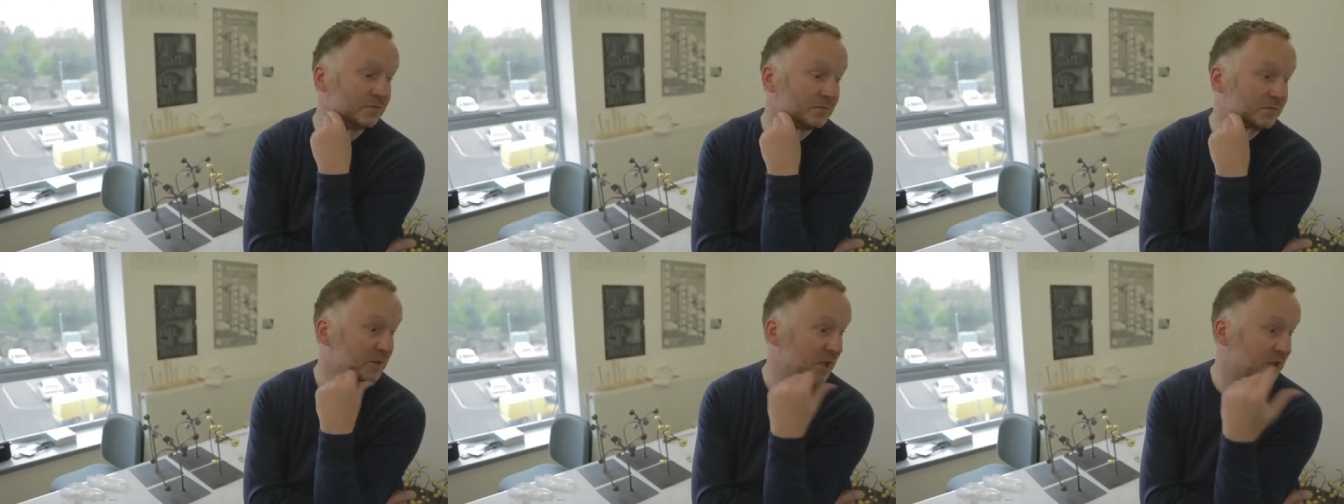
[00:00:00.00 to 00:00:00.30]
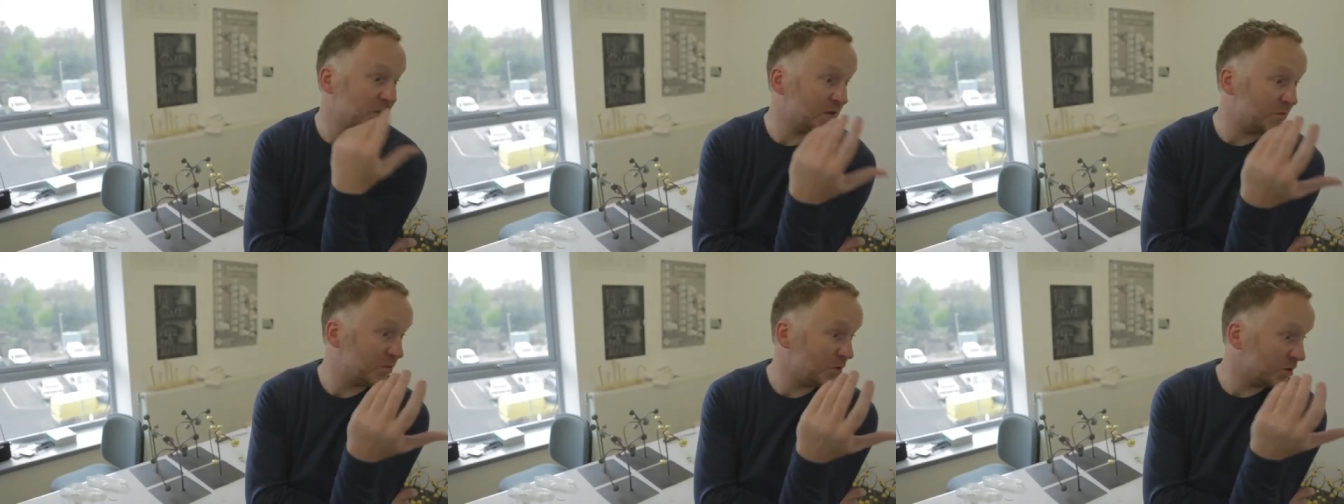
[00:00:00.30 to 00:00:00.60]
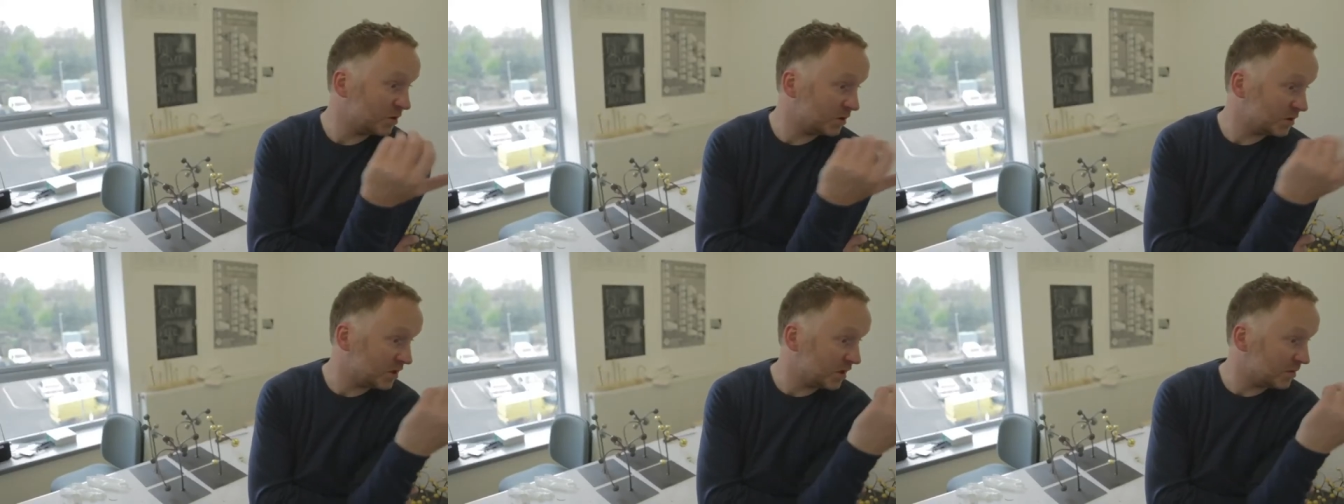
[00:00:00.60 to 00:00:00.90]
in the
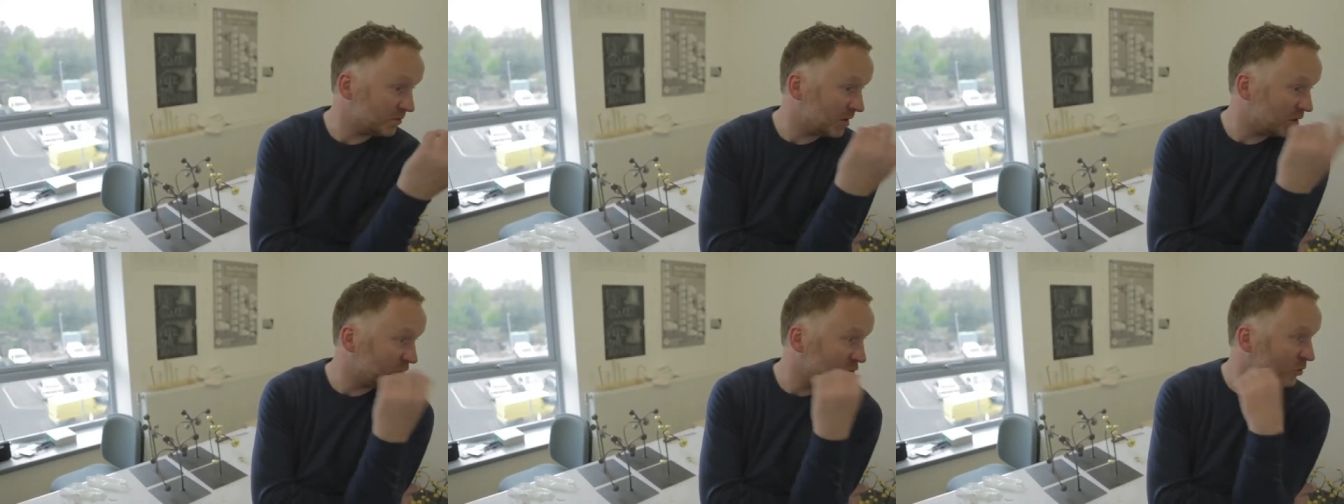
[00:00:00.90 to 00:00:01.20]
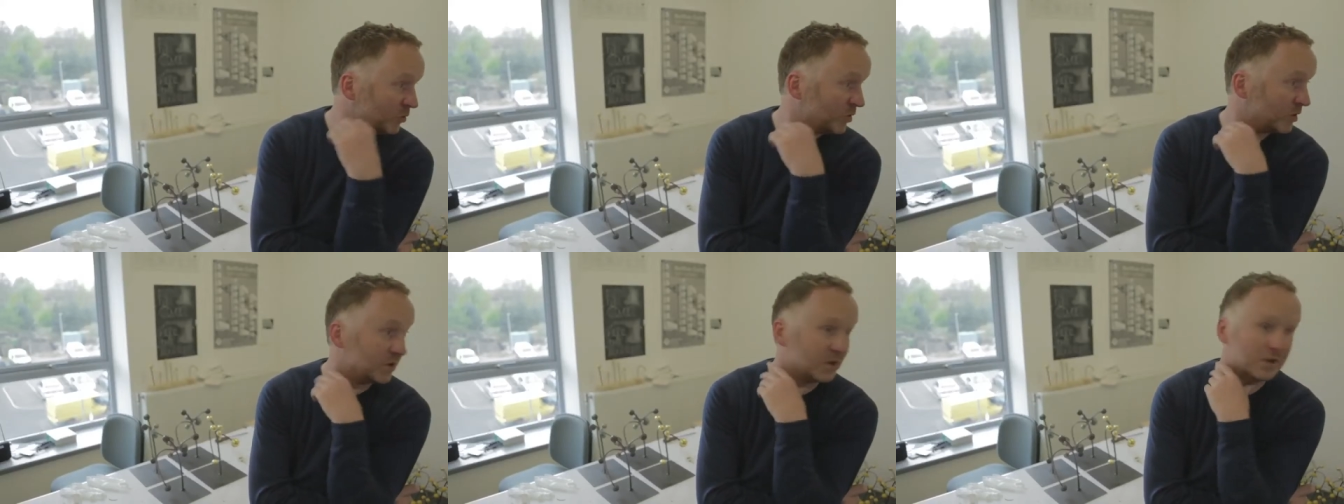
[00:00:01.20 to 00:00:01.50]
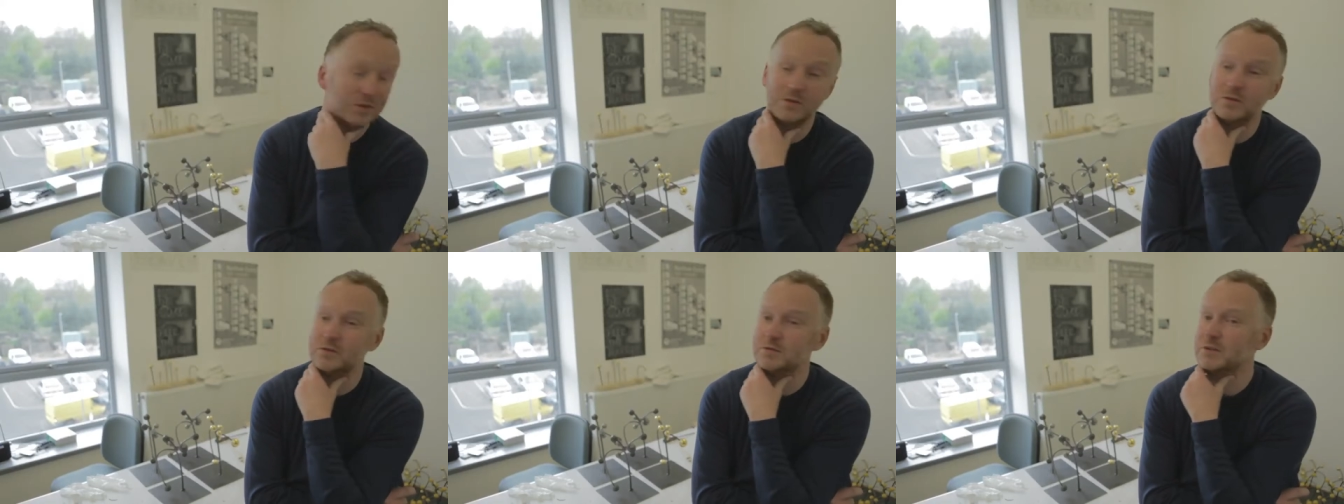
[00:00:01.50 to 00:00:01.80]
books in my notebook that
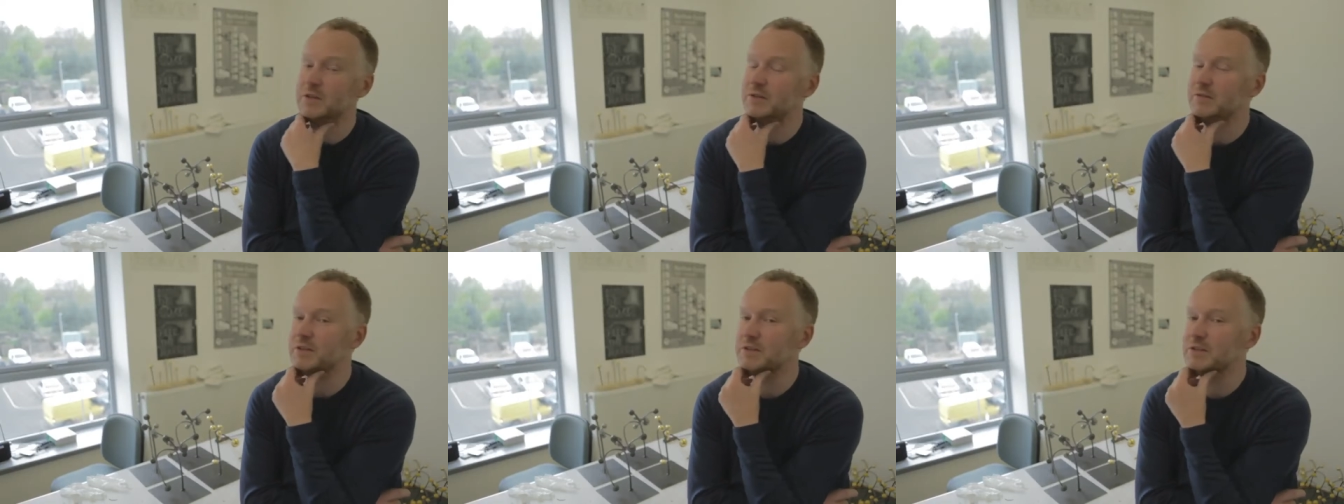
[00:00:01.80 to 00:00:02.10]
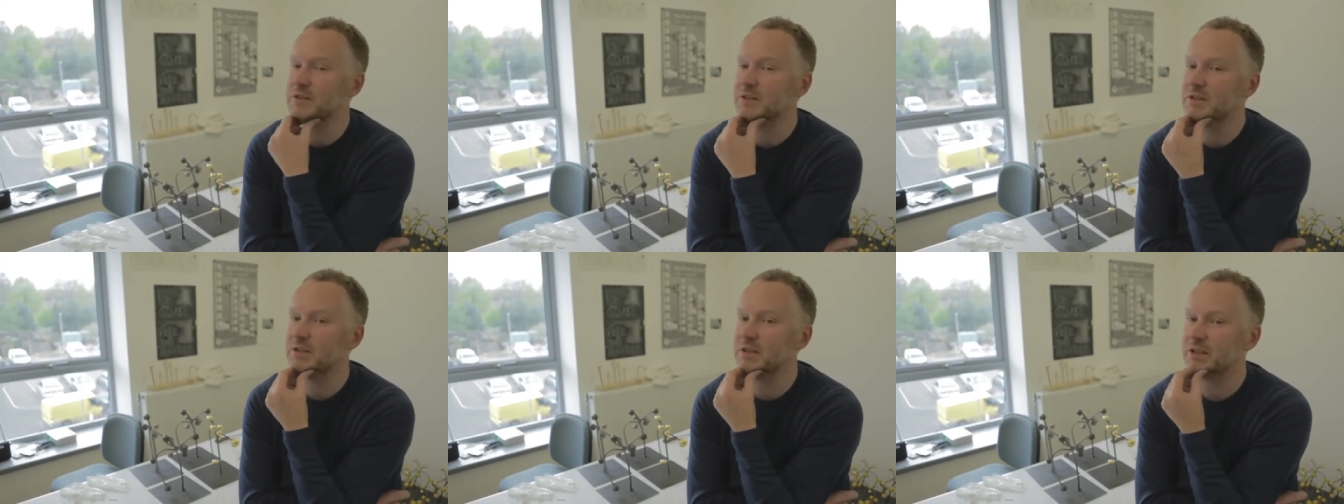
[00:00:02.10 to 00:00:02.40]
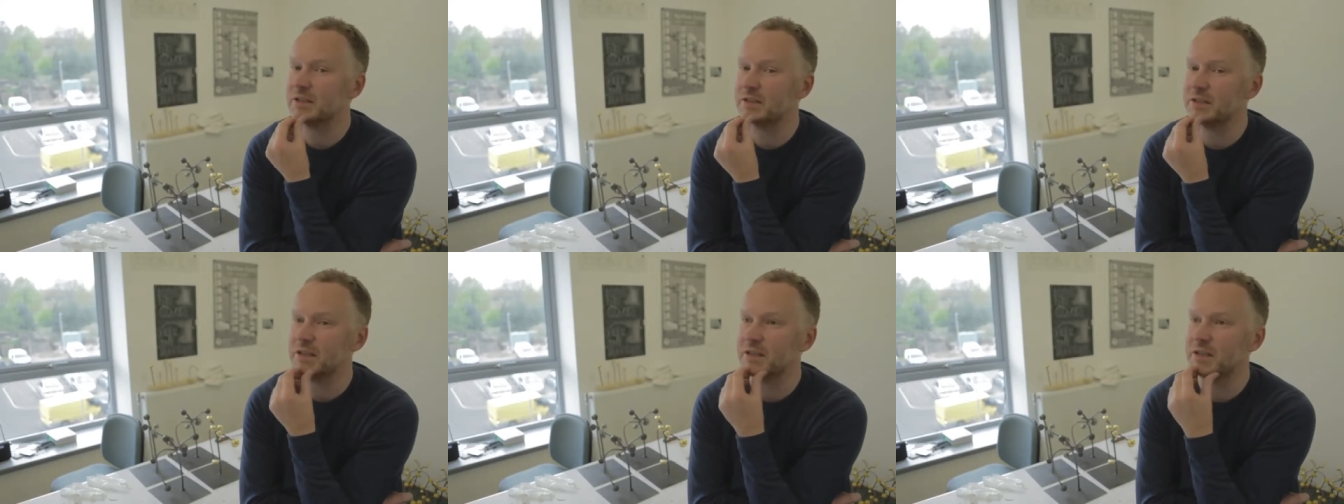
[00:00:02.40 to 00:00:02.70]
don't ever see the light of
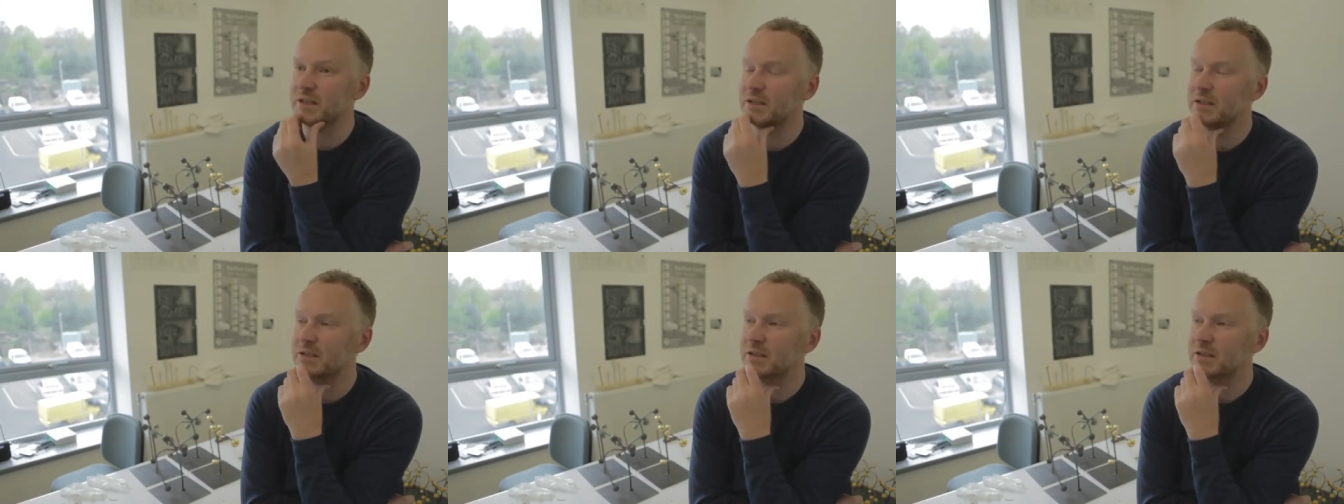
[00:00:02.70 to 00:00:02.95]
day.